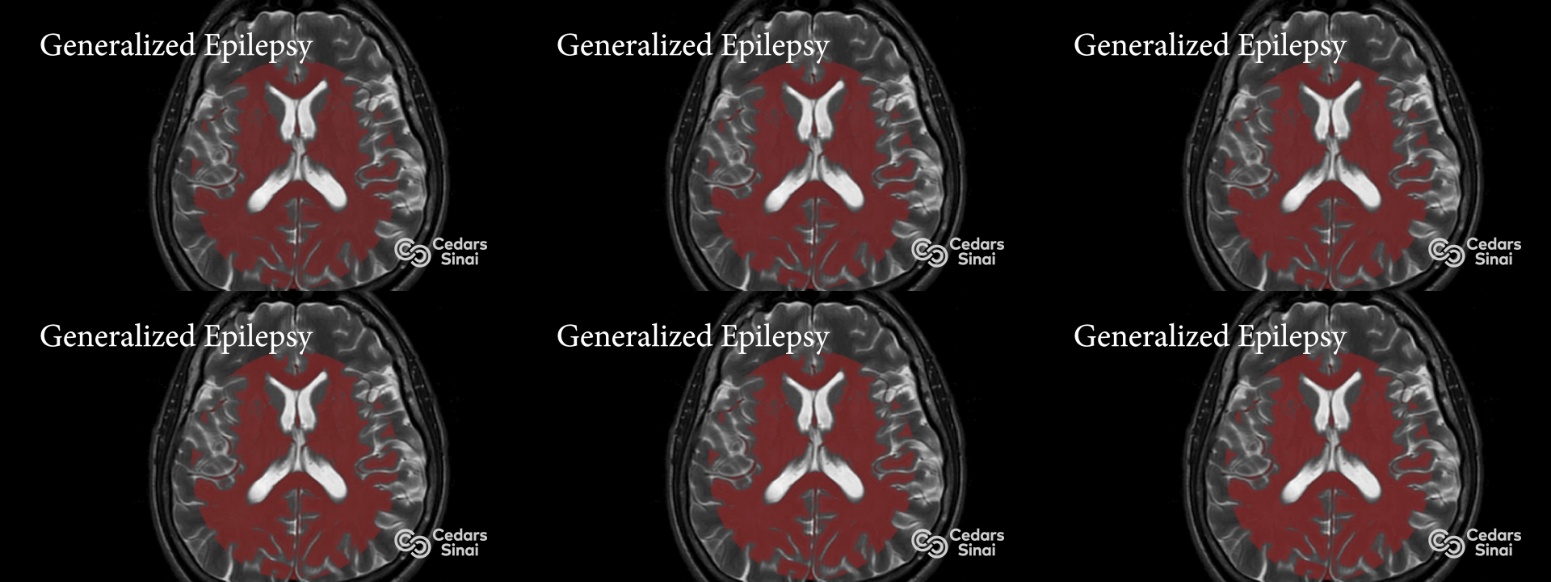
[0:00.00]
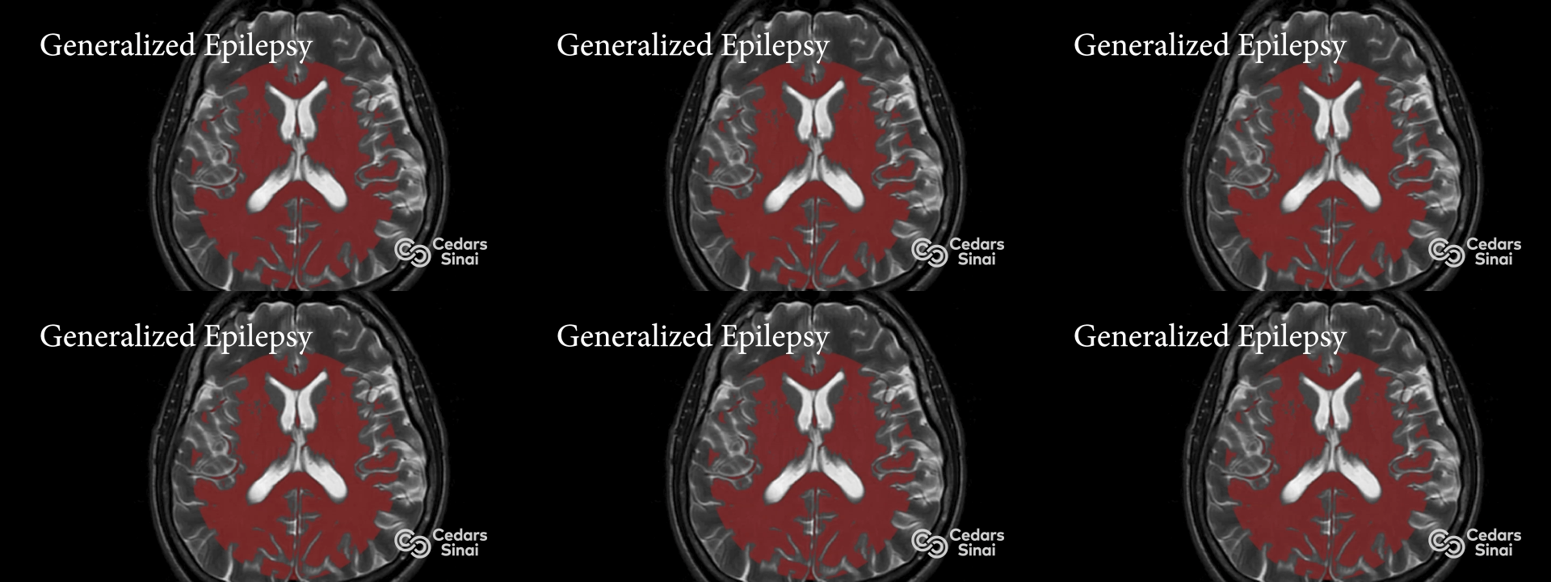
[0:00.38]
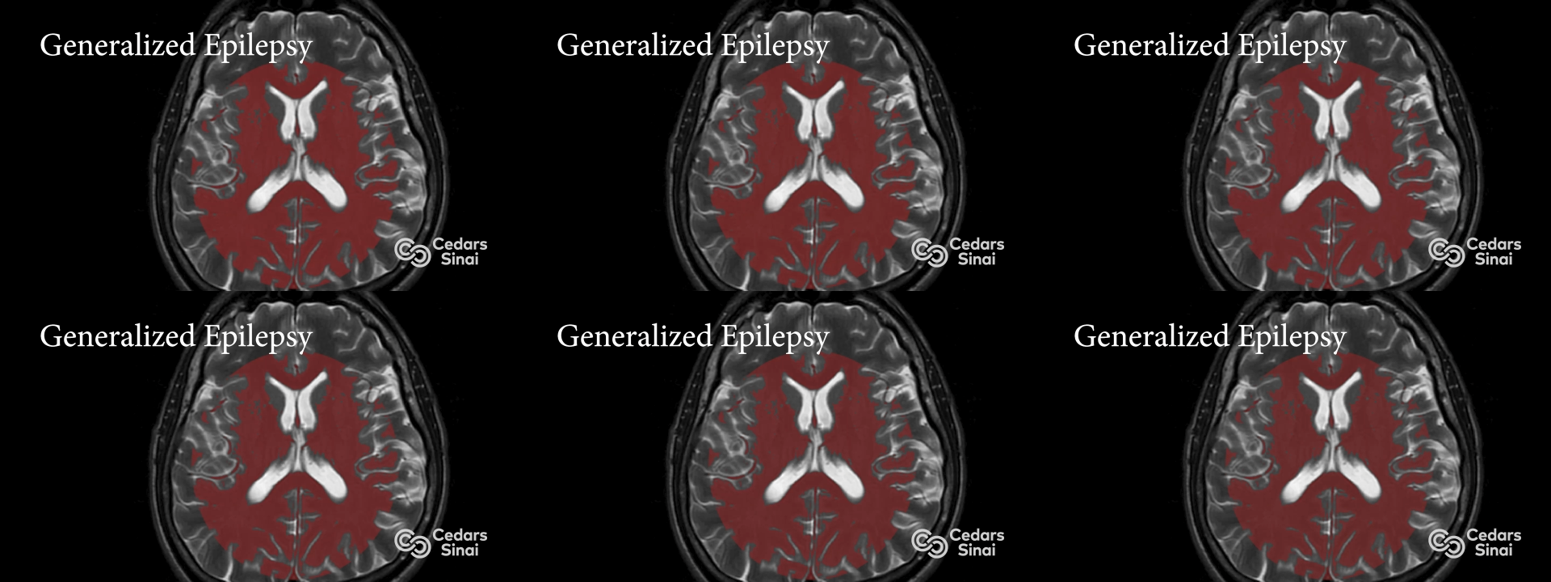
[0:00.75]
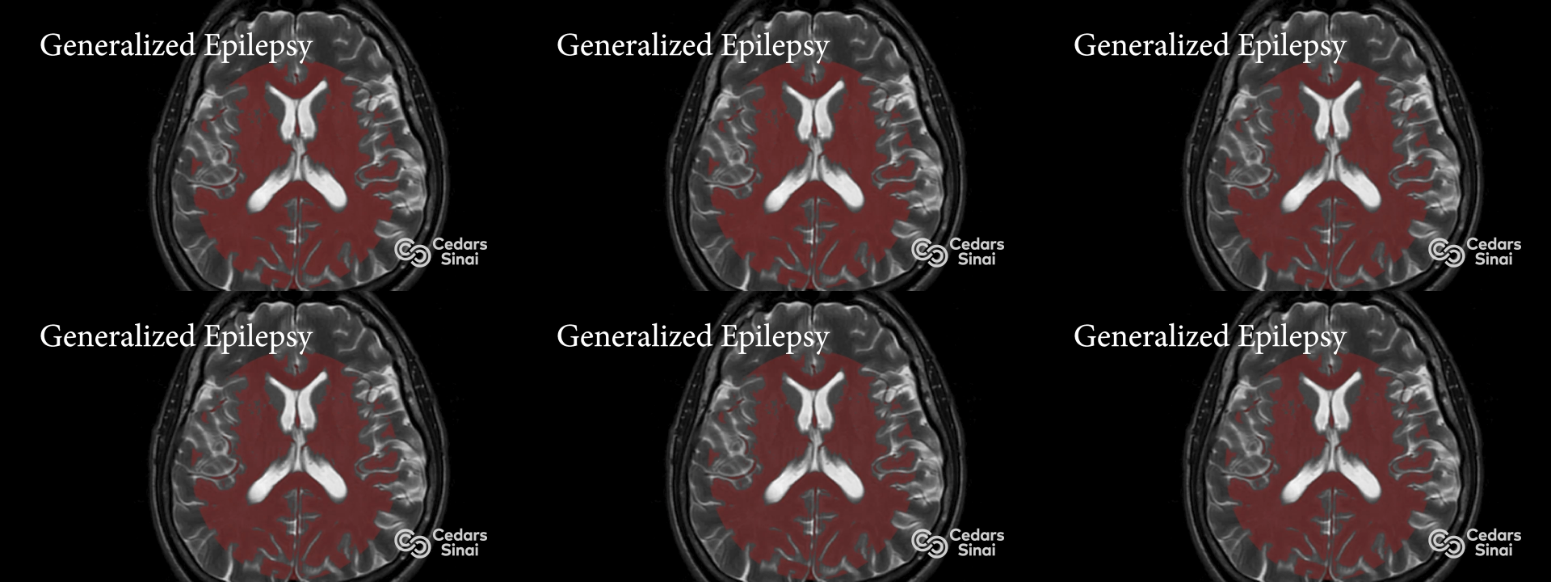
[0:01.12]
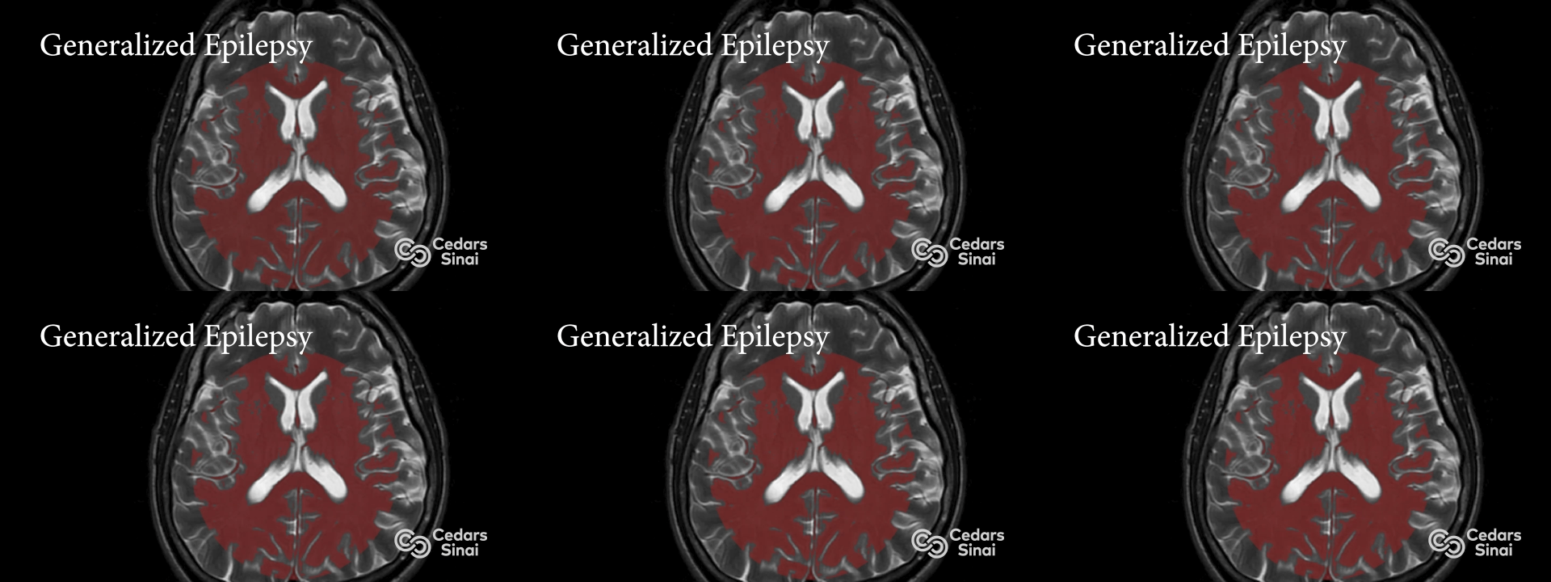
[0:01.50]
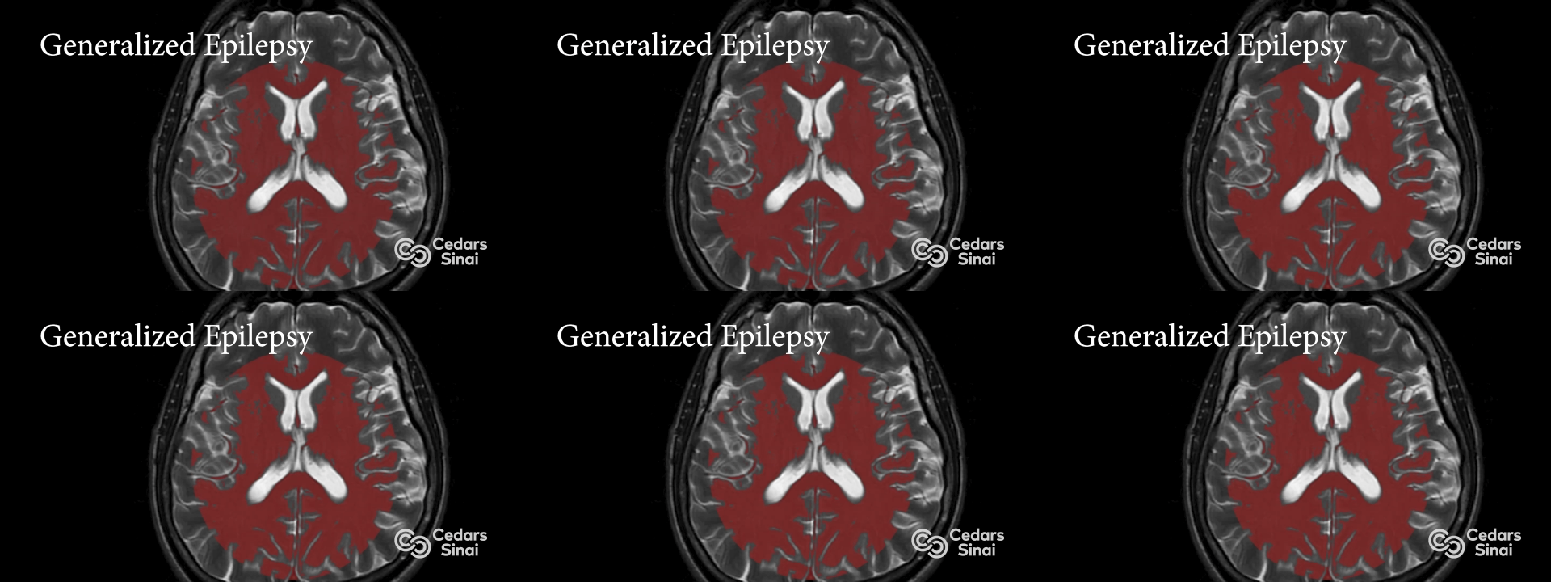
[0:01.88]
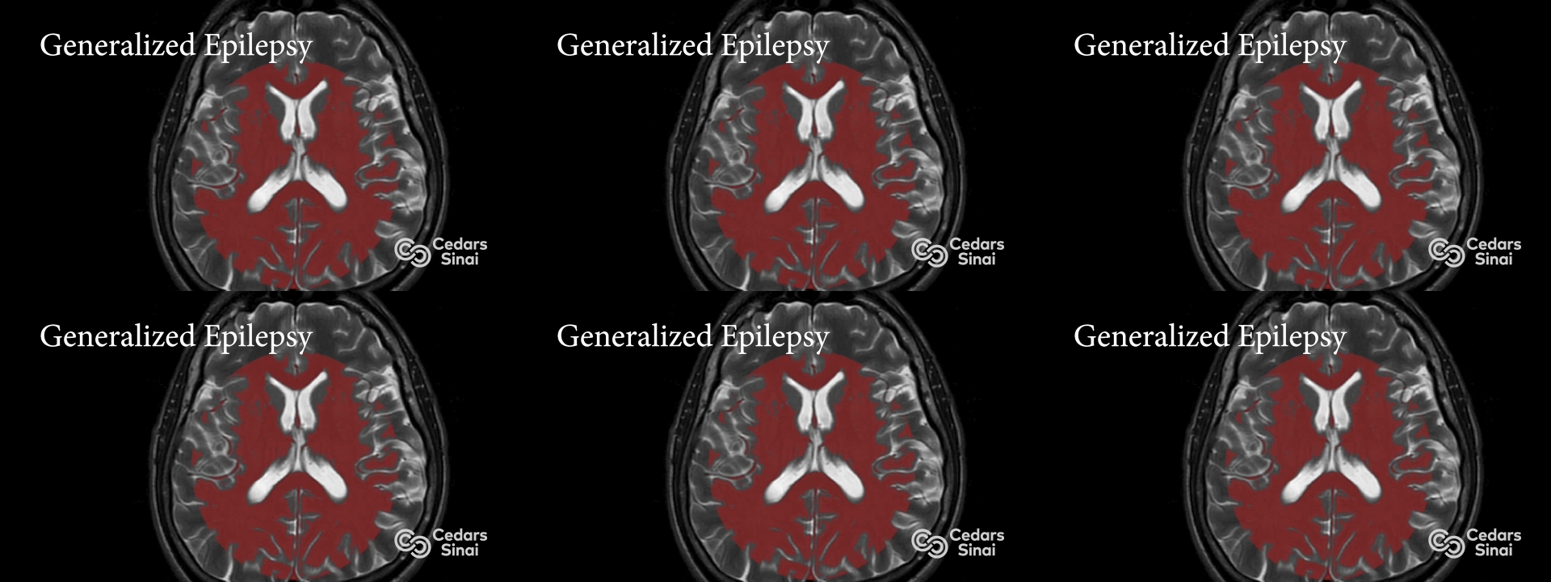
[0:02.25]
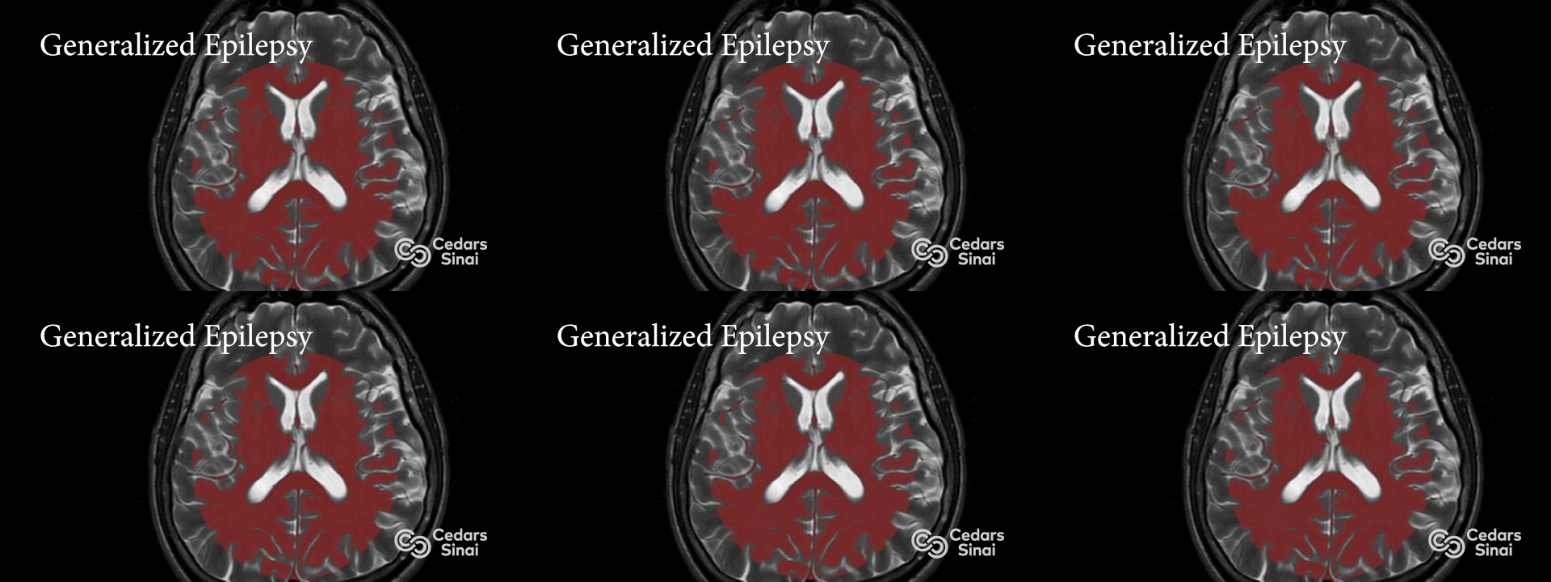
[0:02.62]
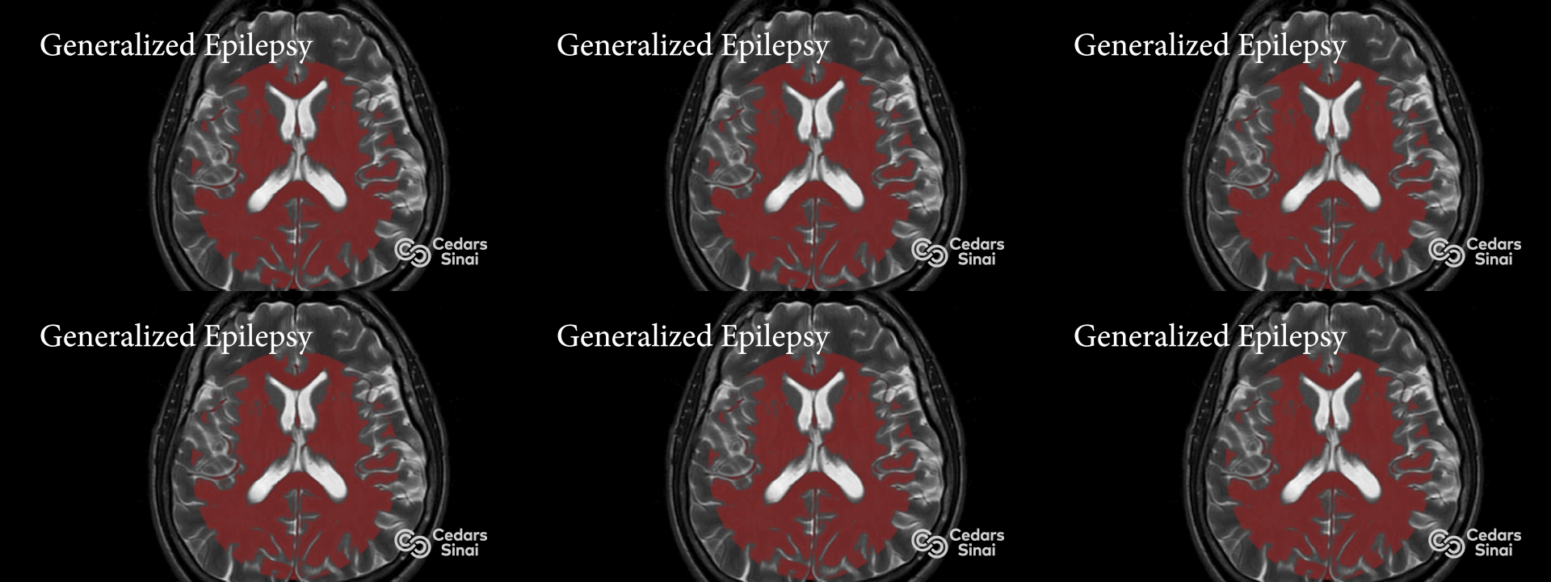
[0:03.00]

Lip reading: Nobody's mouth can be seen.